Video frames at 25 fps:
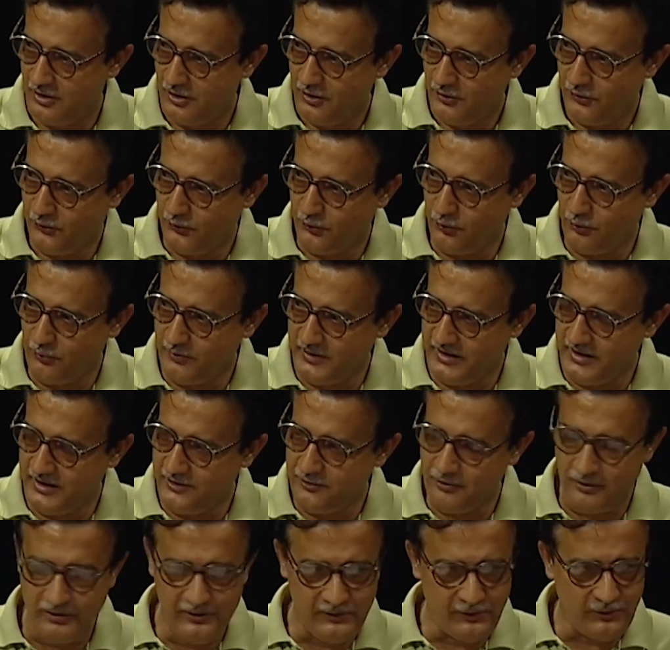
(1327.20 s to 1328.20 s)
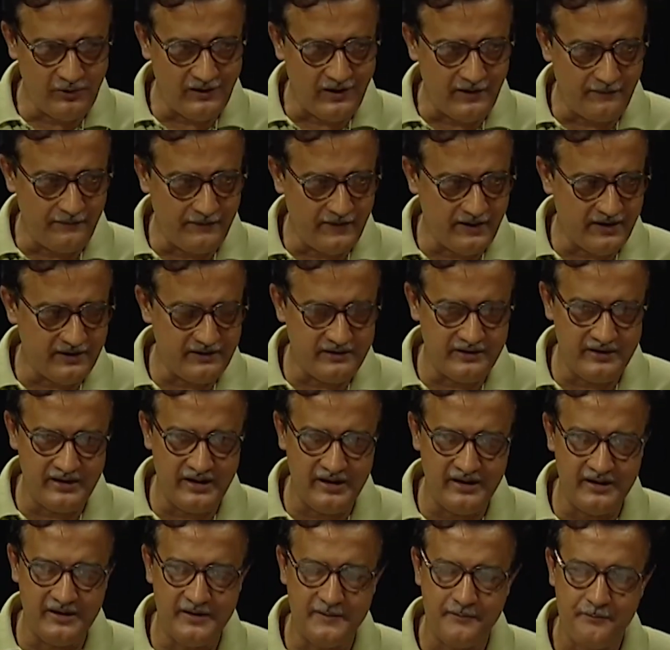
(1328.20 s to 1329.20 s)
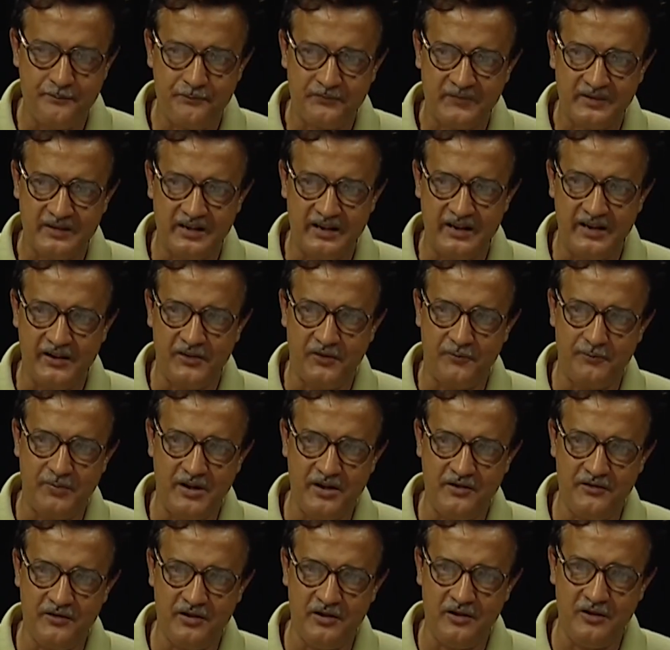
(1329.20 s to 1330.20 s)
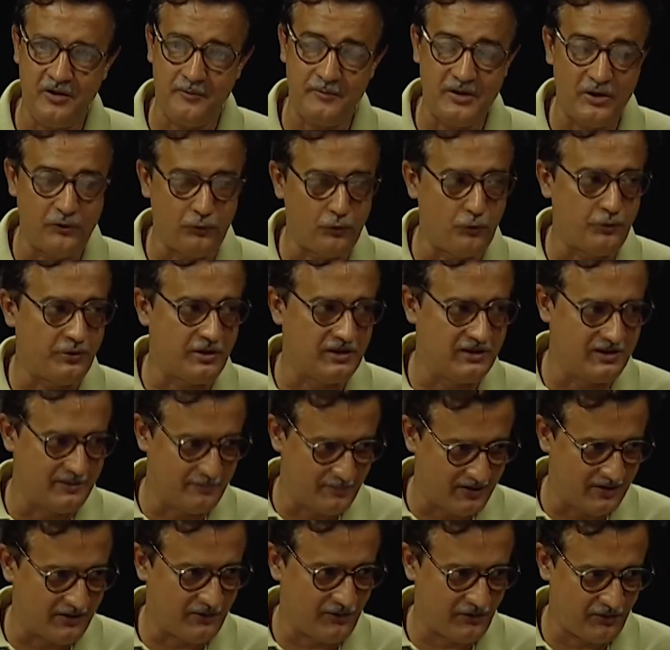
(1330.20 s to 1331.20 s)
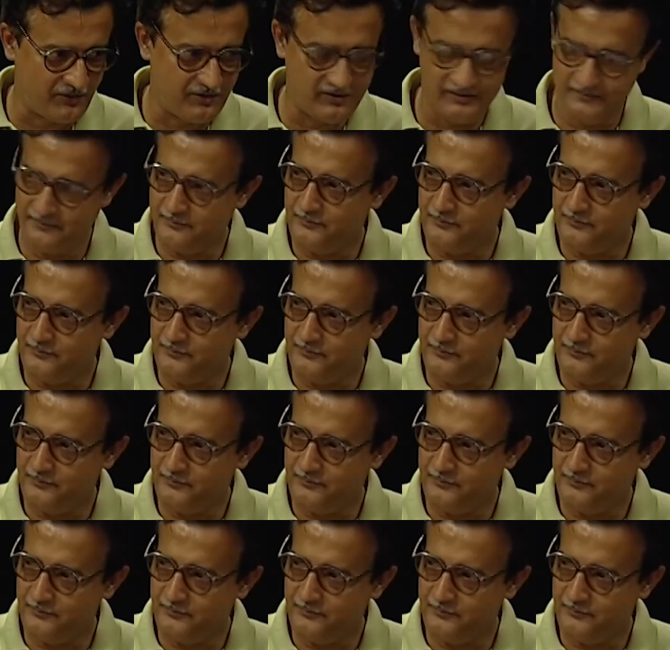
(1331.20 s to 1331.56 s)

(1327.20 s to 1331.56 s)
so it also affected the expression of the social demands.